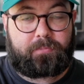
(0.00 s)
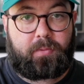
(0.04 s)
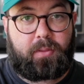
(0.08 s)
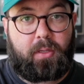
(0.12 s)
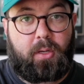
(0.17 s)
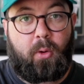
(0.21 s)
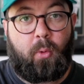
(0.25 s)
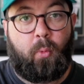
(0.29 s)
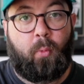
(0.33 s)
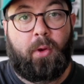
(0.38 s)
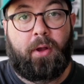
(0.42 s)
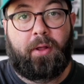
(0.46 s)

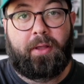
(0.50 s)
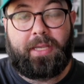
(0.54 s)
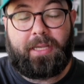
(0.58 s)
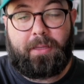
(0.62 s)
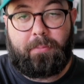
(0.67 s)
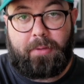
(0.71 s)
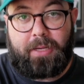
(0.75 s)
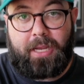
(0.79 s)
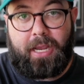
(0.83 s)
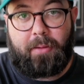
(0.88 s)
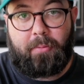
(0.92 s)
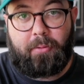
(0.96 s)
Will he
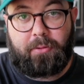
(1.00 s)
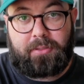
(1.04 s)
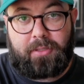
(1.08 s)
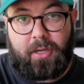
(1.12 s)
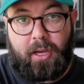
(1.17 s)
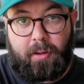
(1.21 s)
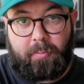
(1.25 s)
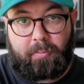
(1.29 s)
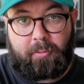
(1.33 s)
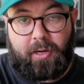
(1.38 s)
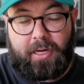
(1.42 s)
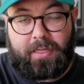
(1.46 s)
be able to
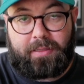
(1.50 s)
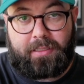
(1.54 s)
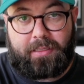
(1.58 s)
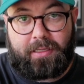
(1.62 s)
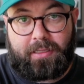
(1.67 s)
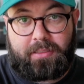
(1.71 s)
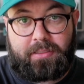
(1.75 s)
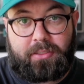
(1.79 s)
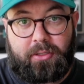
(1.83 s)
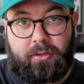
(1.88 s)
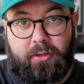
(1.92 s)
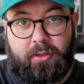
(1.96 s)
upgrade the
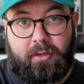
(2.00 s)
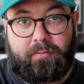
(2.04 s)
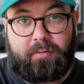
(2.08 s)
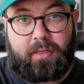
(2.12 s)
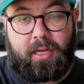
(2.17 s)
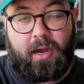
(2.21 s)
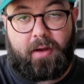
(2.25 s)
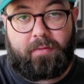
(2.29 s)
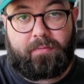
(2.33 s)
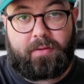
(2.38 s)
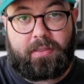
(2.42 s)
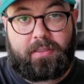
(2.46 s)
interior of the
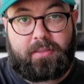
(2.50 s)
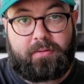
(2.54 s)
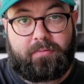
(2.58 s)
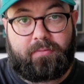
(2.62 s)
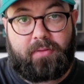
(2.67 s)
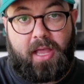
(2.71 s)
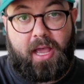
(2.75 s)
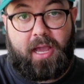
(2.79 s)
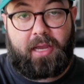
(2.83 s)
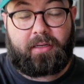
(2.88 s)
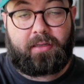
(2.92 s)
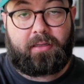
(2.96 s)
offensive
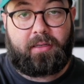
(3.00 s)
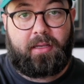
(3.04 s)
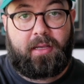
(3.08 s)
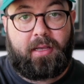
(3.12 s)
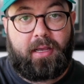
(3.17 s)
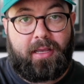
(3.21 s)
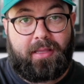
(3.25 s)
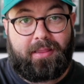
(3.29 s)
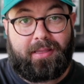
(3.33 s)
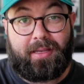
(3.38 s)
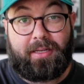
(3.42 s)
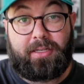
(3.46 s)
line,
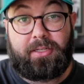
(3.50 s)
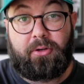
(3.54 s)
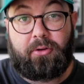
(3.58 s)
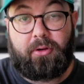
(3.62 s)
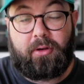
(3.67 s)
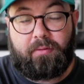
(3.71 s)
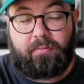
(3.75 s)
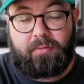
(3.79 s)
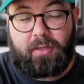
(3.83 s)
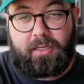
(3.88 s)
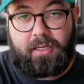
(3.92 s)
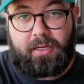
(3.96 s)
the interior
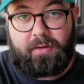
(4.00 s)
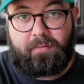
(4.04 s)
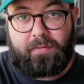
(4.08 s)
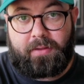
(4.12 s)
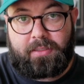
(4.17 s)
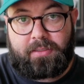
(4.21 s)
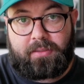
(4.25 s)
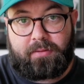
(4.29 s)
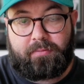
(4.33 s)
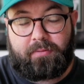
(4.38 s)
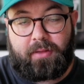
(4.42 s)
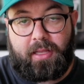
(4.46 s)
of the
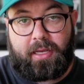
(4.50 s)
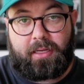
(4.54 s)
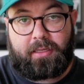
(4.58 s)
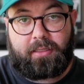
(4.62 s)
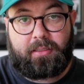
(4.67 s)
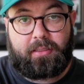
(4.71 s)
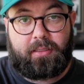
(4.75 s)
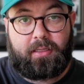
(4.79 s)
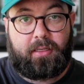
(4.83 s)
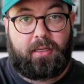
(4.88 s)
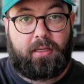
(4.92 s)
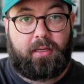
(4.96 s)
defensive line,
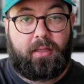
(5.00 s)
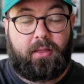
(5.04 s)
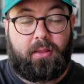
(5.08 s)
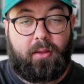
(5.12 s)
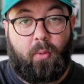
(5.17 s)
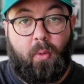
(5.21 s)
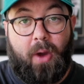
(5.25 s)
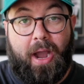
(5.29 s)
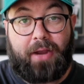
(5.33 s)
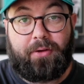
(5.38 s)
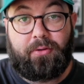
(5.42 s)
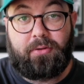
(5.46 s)
the
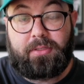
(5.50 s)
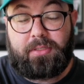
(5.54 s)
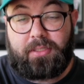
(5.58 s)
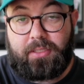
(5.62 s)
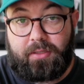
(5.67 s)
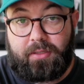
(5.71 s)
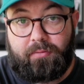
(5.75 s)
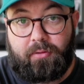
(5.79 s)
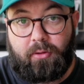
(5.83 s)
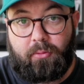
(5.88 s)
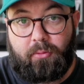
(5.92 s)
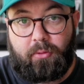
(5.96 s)
wide
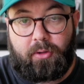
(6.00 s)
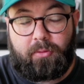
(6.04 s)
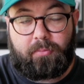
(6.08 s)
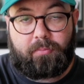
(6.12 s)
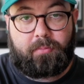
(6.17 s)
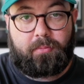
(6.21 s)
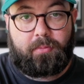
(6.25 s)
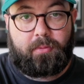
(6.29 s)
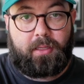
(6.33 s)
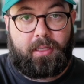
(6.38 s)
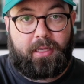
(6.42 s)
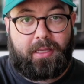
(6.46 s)
receiver room,
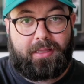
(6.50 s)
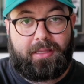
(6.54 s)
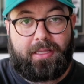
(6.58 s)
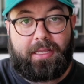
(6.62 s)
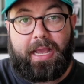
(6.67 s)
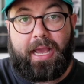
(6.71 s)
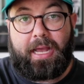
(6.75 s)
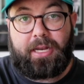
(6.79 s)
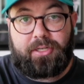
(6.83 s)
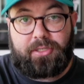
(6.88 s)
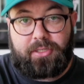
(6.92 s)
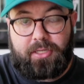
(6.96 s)
the
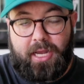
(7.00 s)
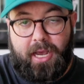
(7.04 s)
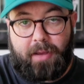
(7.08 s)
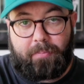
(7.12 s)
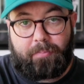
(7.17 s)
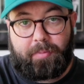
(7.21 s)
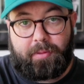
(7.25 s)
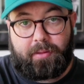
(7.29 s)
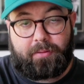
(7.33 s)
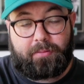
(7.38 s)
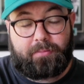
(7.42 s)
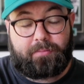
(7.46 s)
edge
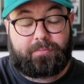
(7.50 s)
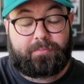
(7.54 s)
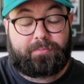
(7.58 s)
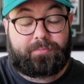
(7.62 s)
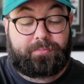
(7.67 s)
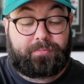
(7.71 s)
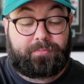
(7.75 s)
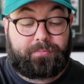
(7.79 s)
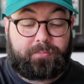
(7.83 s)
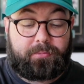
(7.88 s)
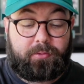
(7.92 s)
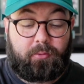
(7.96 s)
depth?
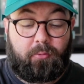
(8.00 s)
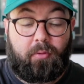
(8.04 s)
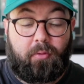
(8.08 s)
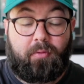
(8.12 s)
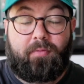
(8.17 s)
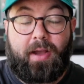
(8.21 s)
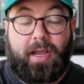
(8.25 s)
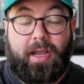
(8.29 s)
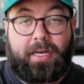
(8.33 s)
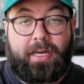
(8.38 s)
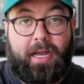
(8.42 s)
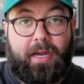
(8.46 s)
We'll
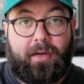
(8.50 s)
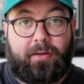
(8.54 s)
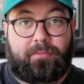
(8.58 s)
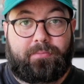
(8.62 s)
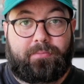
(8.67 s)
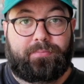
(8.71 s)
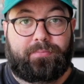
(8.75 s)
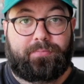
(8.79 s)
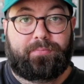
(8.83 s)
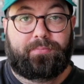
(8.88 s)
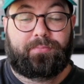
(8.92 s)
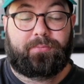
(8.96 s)
find out.
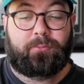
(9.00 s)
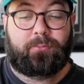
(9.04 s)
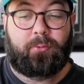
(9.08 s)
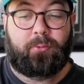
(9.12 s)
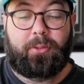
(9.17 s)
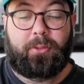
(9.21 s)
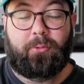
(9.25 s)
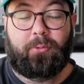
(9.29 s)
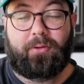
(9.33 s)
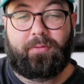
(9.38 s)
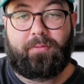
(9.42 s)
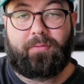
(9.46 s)
We
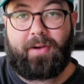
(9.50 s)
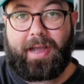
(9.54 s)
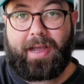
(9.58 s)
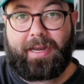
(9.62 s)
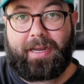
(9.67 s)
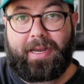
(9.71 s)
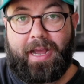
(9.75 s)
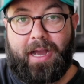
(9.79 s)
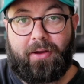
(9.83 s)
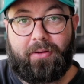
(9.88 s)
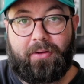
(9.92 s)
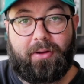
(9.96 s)
will find
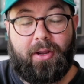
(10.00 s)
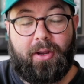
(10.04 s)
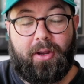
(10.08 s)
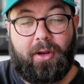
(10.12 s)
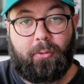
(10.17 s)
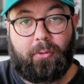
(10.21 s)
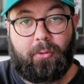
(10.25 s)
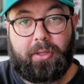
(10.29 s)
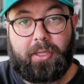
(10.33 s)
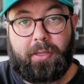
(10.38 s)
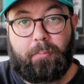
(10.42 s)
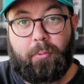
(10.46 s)
out.
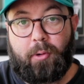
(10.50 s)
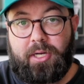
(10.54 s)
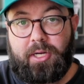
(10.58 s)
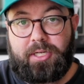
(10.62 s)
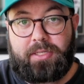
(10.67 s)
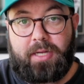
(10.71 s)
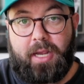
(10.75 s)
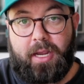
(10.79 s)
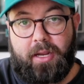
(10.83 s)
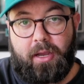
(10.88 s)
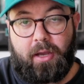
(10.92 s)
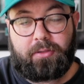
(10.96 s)
Really
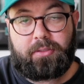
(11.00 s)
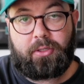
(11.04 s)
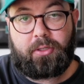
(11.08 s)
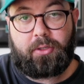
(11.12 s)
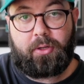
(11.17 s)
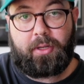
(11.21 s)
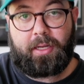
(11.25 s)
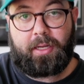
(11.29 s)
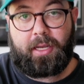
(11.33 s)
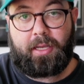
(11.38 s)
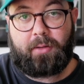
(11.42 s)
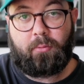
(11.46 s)
appreciate y'all
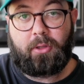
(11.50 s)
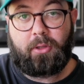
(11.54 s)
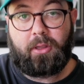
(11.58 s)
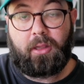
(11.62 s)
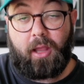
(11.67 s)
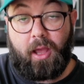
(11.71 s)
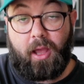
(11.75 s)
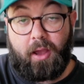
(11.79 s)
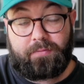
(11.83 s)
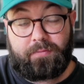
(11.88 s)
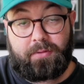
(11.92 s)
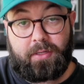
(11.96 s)
tuning in. Would
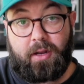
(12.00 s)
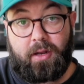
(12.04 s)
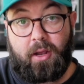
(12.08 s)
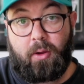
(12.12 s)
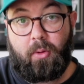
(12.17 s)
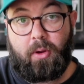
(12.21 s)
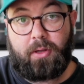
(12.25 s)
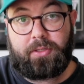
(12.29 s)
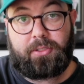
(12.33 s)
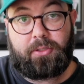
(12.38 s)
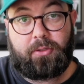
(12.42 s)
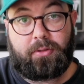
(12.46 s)
love to know
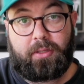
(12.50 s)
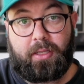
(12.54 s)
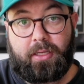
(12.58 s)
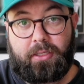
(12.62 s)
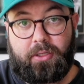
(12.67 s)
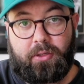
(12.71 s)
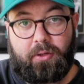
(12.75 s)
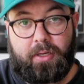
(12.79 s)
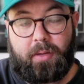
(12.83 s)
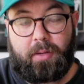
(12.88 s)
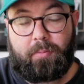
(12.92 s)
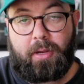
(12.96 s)
what you think. You
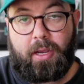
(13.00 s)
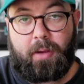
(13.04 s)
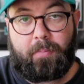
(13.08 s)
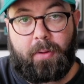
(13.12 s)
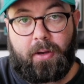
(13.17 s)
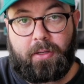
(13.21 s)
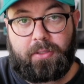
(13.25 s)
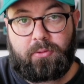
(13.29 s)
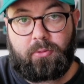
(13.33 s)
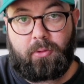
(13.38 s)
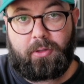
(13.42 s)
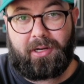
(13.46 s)
can hit me up
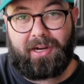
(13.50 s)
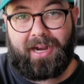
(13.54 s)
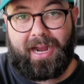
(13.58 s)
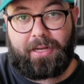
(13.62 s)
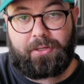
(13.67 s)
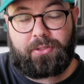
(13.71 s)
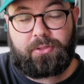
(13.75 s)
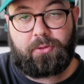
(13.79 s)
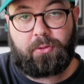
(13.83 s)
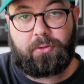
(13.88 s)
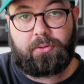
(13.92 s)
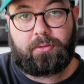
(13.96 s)
on Twitter at
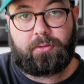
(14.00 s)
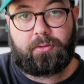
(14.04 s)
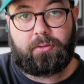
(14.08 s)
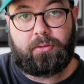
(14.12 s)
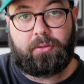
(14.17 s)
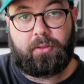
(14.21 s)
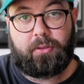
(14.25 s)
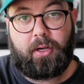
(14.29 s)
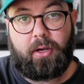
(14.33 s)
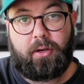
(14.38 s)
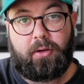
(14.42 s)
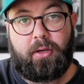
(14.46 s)
Jordan
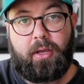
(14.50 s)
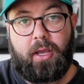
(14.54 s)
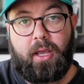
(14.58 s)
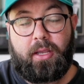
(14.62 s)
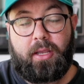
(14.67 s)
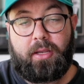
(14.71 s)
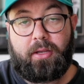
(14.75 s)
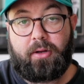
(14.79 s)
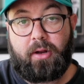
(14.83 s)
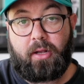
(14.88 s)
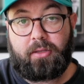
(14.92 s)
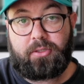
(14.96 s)
DeLugo.
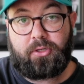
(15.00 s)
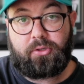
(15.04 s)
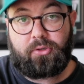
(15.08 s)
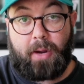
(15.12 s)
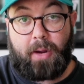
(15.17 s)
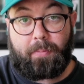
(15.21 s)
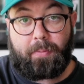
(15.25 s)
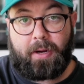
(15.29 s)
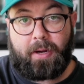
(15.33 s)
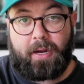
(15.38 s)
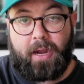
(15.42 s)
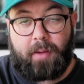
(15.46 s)
You can also
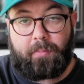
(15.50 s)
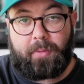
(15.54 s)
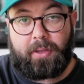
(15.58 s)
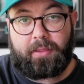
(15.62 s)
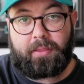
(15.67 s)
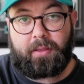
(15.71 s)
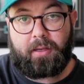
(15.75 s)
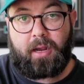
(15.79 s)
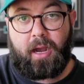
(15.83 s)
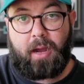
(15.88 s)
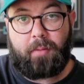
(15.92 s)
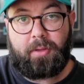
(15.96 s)
drop a comment in
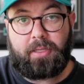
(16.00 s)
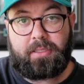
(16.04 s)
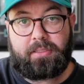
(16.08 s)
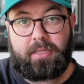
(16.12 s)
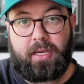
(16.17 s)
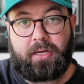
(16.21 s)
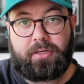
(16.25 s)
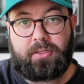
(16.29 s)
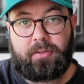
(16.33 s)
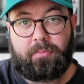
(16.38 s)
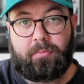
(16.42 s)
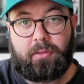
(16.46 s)
the comment
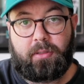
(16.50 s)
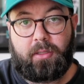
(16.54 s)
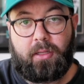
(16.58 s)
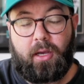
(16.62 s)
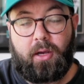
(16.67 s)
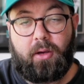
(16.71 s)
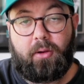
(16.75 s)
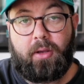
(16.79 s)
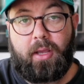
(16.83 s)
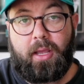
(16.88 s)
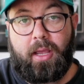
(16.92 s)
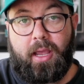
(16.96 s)
section
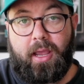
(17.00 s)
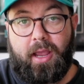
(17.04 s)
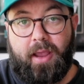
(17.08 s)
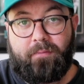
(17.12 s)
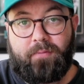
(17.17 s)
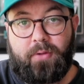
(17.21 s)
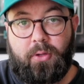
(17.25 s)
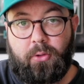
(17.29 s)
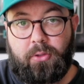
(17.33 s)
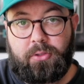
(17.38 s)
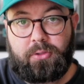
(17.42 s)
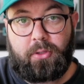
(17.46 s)
below. If
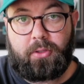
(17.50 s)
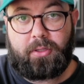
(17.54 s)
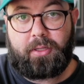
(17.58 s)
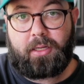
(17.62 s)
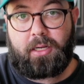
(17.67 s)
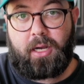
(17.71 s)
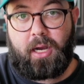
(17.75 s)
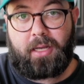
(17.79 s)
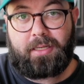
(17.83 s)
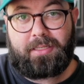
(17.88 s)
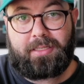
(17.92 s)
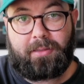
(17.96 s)
you enjoy the
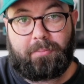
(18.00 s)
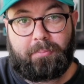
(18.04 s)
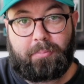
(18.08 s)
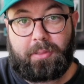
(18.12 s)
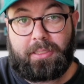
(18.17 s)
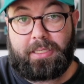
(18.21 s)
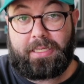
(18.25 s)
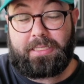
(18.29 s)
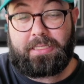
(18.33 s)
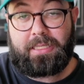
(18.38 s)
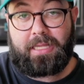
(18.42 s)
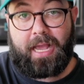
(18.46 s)
content,
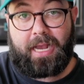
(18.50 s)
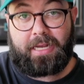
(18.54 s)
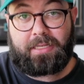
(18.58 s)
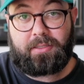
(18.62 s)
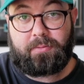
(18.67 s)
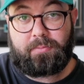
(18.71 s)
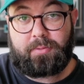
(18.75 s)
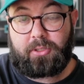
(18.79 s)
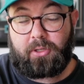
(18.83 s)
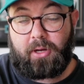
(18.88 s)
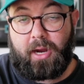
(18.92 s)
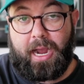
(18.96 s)
please like,
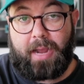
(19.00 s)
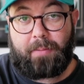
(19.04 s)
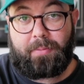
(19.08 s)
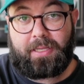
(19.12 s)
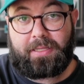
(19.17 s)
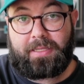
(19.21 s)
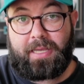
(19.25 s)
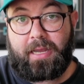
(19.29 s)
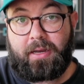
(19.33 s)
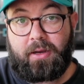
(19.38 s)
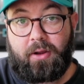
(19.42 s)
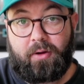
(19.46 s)
subscribe, hit
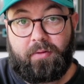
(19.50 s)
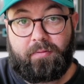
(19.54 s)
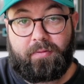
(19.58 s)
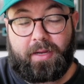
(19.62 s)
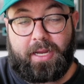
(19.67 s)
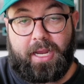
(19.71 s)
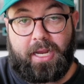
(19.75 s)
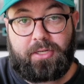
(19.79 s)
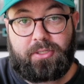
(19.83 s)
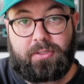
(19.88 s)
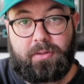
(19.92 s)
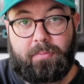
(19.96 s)
that
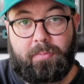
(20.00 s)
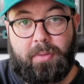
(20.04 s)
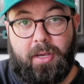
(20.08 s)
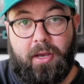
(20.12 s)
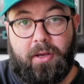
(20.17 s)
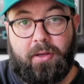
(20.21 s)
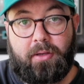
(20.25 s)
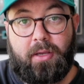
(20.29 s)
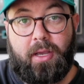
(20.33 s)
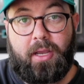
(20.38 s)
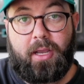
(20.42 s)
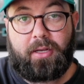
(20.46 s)
notification
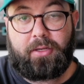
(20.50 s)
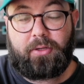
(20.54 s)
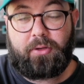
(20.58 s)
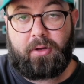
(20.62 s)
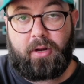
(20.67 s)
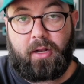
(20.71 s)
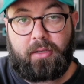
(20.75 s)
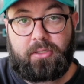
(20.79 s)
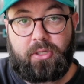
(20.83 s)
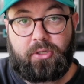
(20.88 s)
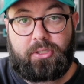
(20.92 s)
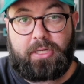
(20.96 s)
bell. You can
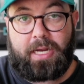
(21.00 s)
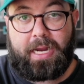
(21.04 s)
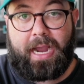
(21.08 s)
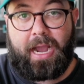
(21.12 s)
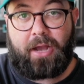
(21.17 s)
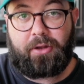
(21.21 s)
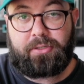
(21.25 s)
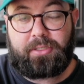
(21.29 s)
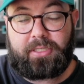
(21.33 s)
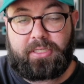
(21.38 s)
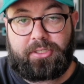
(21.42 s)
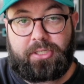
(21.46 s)
also check
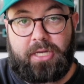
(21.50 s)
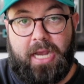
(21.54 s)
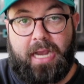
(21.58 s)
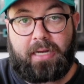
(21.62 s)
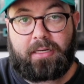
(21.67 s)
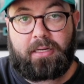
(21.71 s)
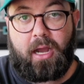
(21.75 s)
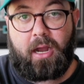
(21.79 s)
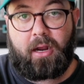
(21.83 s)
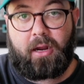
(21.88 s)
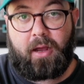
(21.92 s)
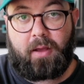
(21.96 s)
out
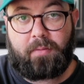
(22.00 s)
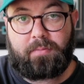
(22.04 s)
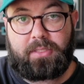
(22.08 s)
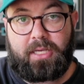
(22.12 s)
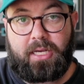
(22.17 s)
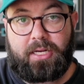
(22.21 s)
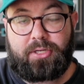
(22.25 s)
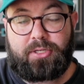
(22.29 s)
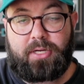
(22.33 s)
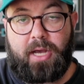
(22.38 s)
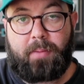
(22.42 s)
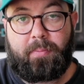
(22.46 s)

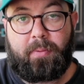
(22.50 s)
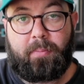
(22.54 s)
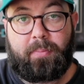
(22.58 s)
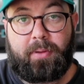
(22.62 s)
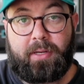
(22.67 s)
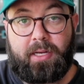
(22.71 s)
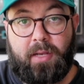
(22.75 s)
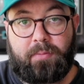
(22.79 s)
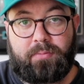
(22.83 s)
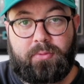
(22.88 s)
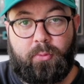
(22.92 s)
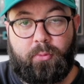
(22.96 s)
jinjag.com/shop and
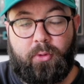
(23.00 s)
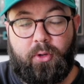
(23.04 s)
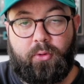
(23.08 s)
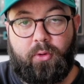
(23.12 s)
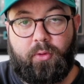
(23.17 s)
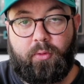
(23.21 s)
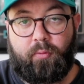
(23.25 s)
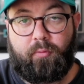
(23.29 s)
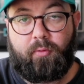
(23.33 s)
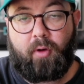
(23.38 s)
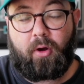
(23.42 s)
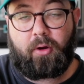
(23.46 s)
pick up some new
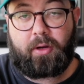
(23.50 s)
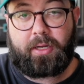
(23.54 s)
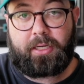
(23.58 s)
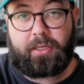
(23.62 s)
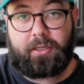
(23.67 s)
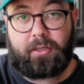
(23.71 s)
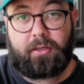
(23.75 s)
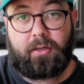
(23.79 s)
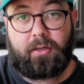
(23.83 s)
Duval gear.